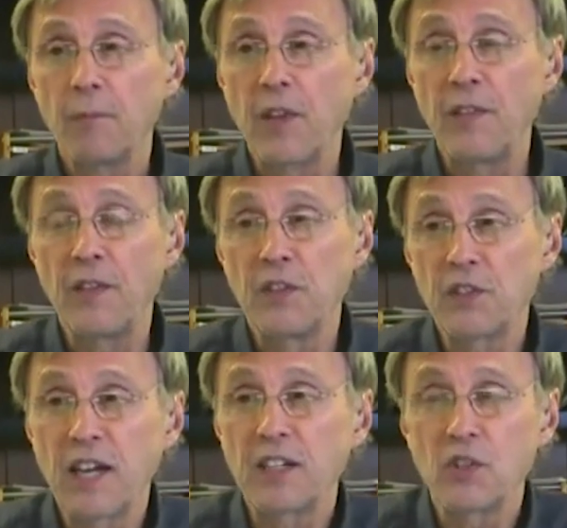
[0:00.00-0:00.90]
And then the
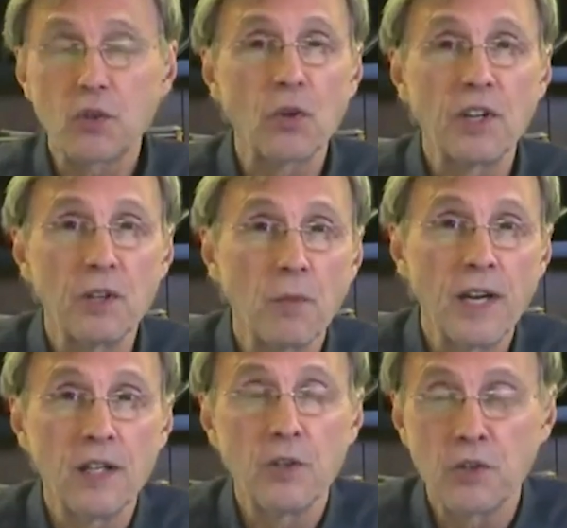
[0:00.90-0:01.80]
second story that
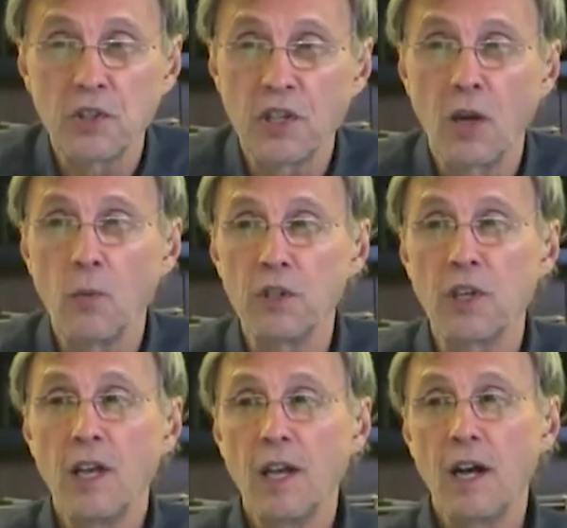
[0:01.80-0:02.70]
Reagan used to tell
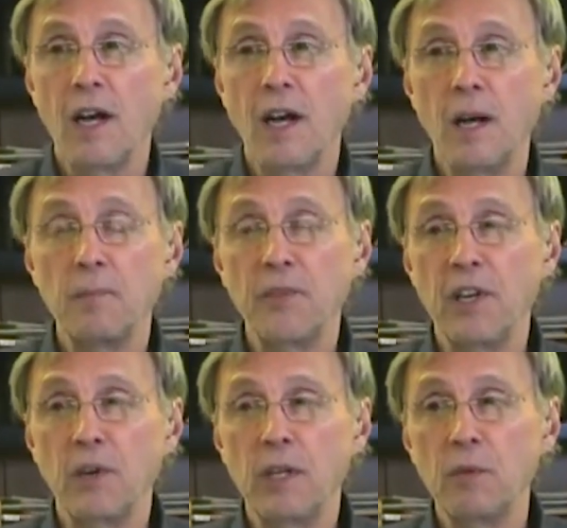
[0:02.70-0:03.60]
was, um,
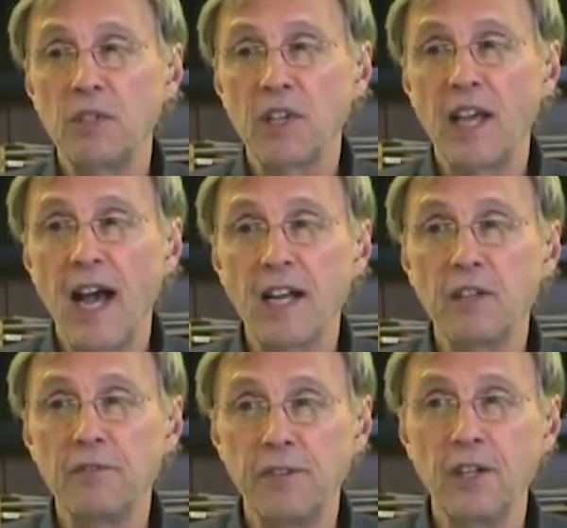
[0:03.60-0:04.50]
you know, he would say, How do
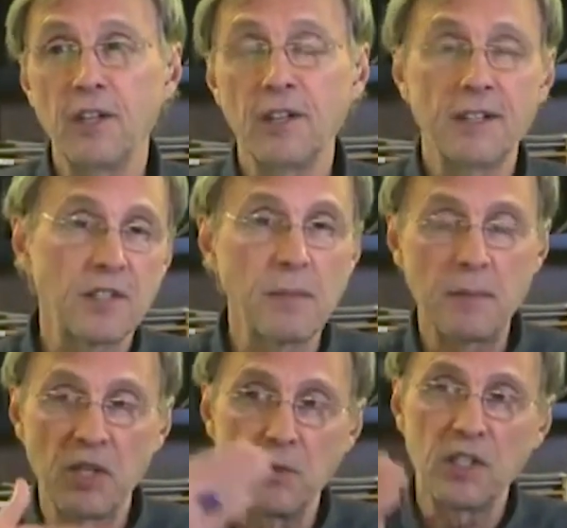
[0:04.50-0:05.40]
you feel?
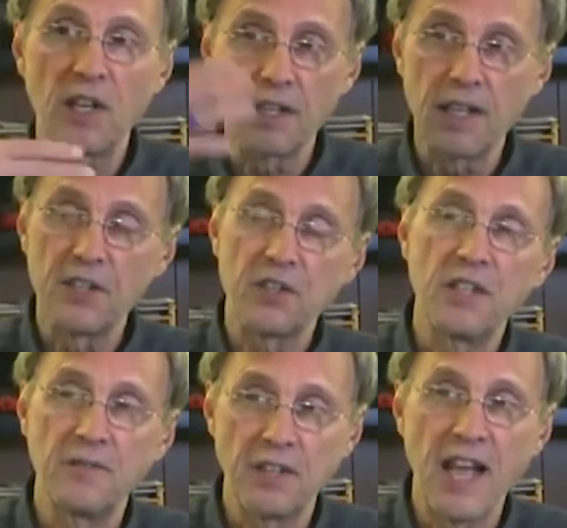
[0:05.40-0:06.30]
Sometimes he would tell it as
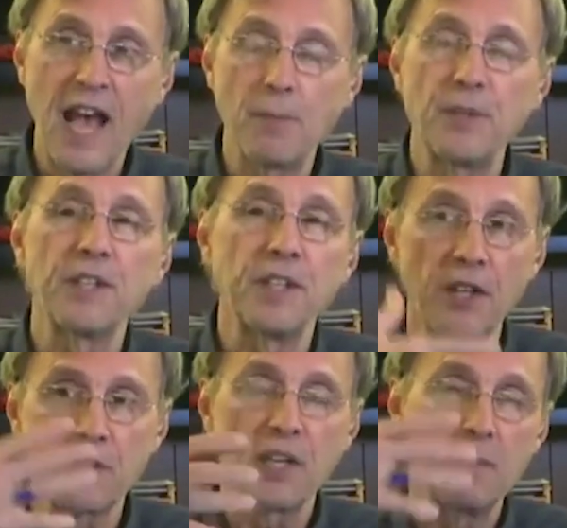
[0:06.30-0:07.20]
if it happened, and
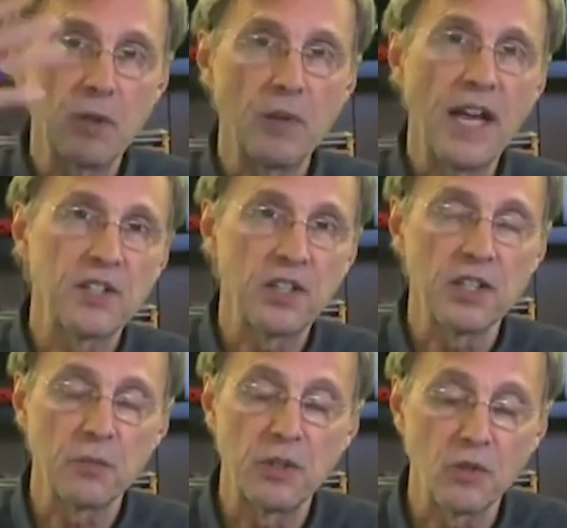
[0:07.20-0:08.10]
other times he would ask it
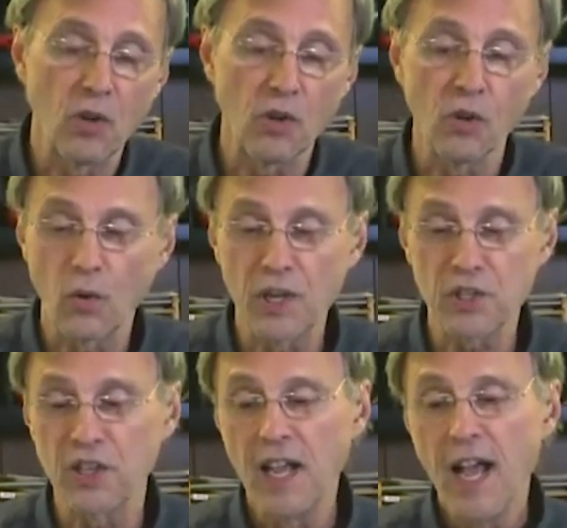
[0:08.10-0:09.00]
as a rhetorical
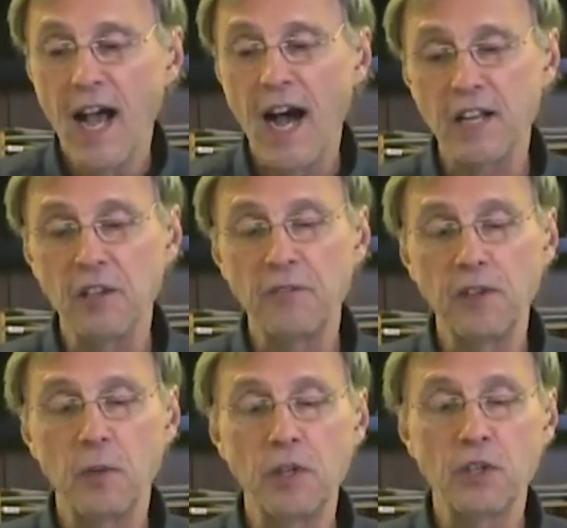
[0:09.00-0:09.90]
question. How do you
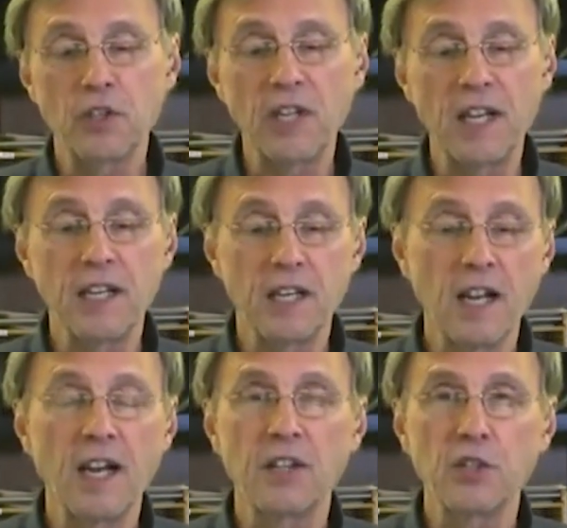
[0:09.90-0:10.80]
feel when you're standing in
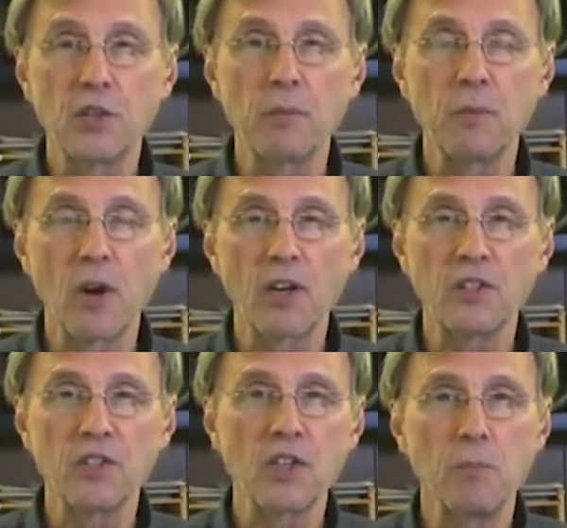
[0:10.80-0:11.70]
line at the
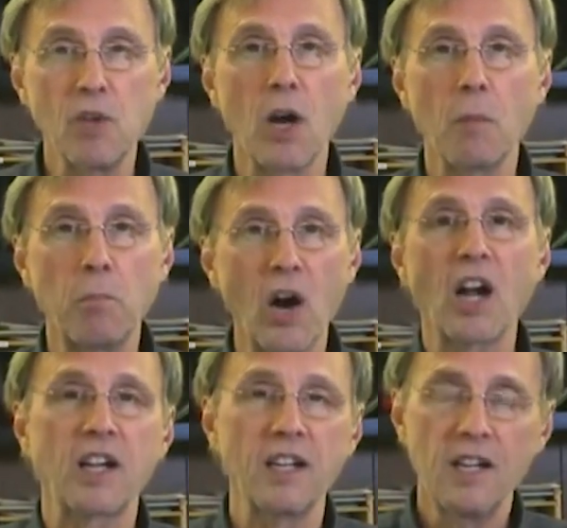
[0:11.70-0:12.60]
supermarket and some young
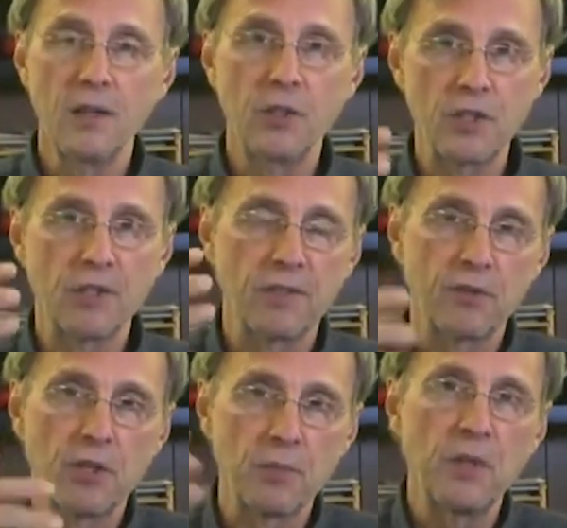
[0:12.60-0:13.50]
buck, which
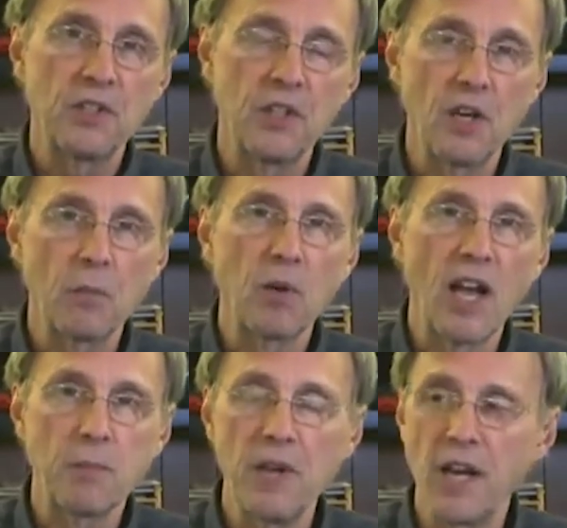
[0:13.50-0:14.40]
of course means a young
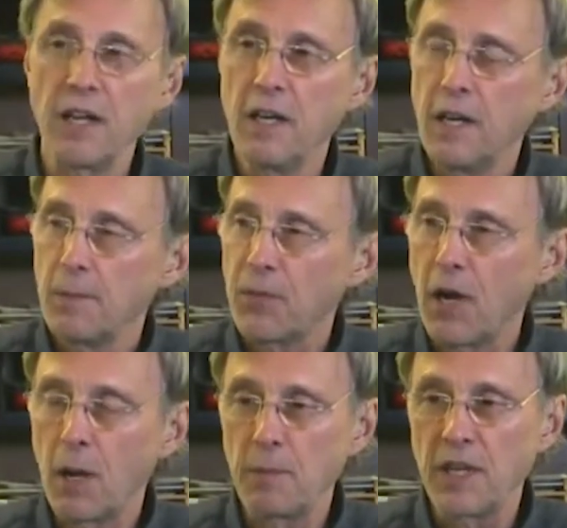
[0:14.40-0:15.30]
black man,
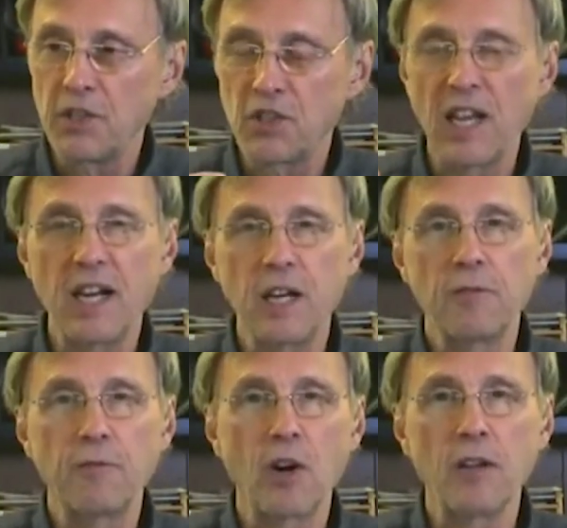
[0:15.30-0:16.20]
um, is standing
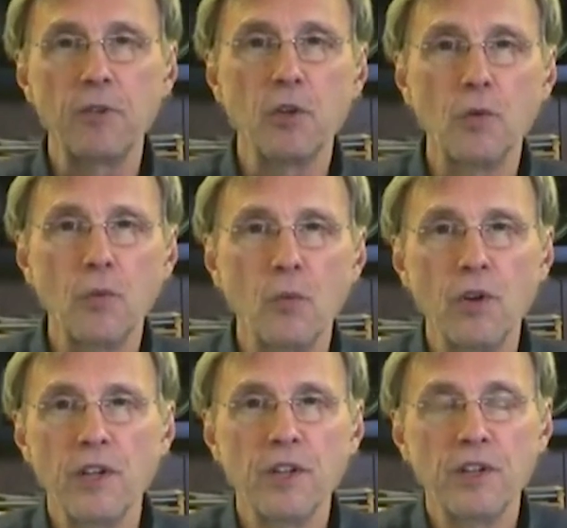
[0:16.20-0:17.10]
in front of you
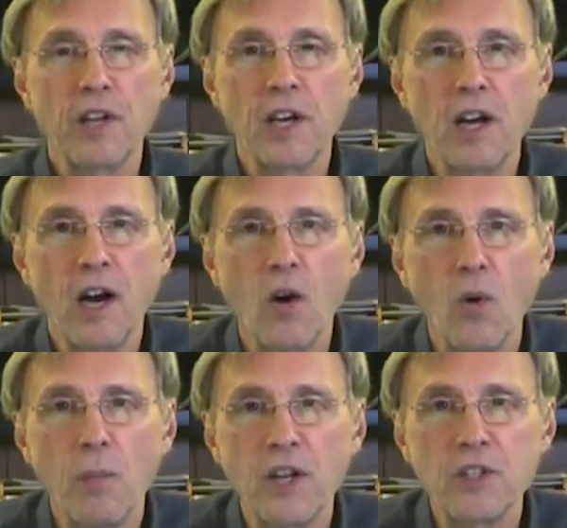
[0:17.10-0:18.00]
with uh, a
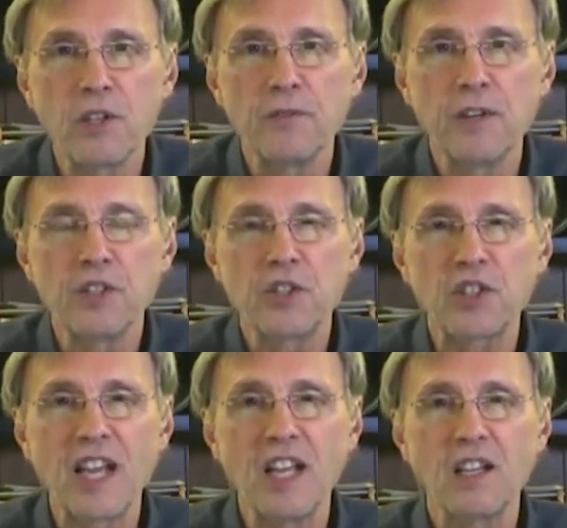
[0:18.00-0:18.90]
whole bunch of uh,
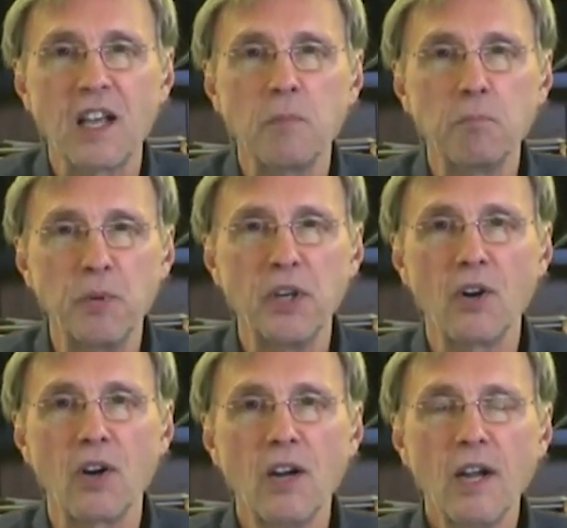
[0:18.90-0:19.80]
steak and
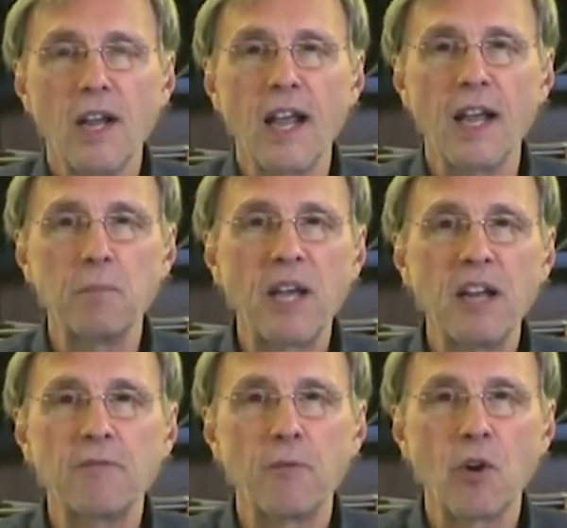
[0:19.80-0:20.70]
beer and
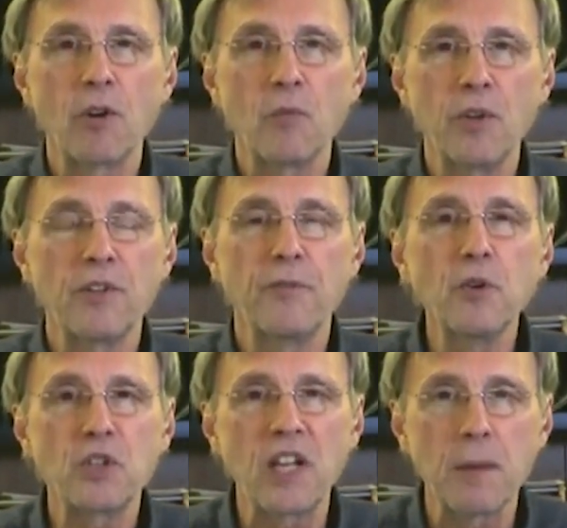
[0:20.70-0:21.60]
paying for it with
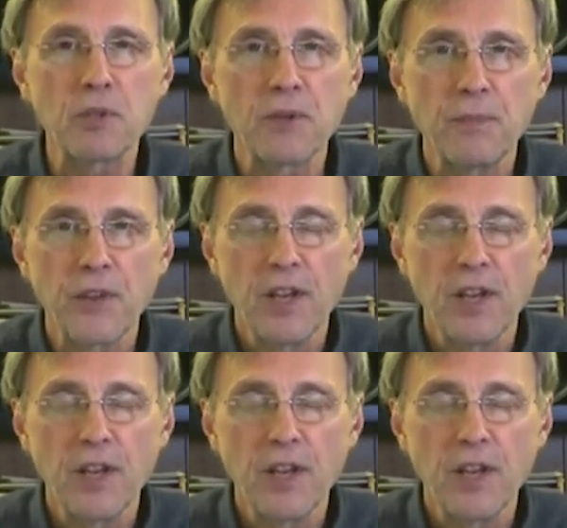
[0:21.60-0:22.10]
food stamps?